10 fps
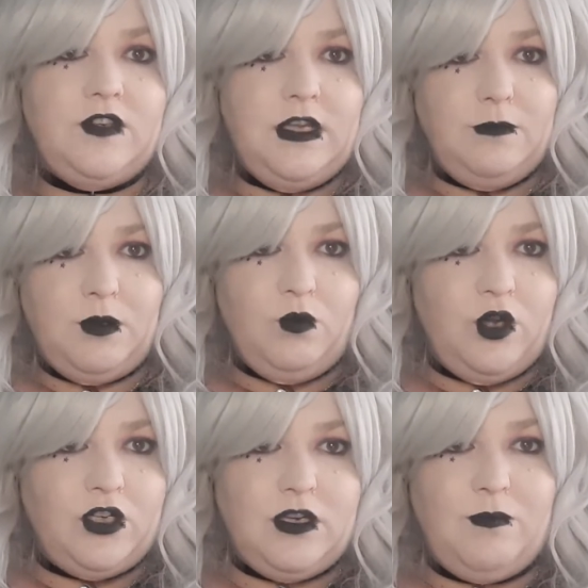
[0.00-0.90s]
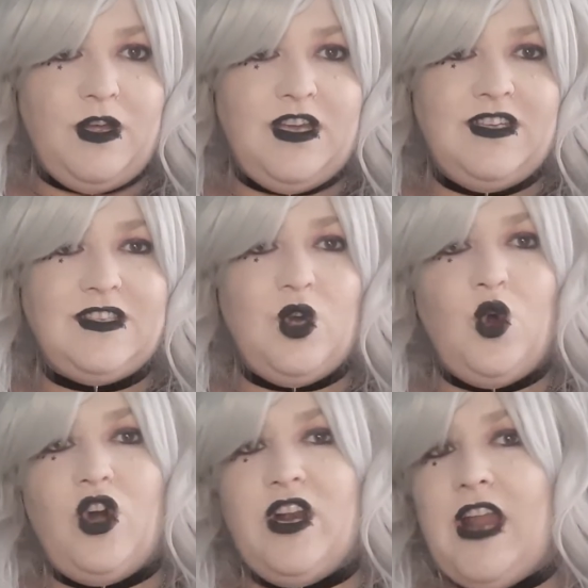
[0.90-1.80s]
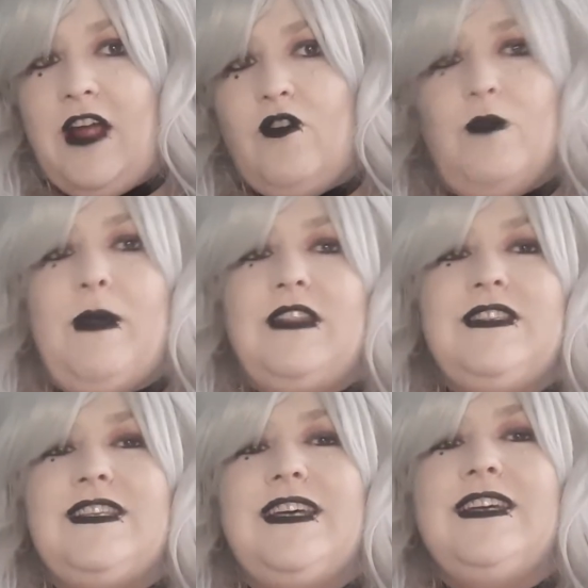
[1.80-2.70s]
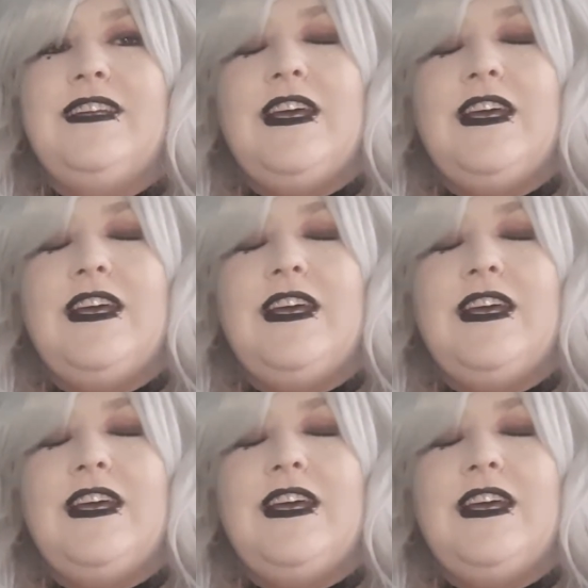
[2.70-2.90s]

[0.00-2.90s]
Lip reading: demon worshippers or a necromancer.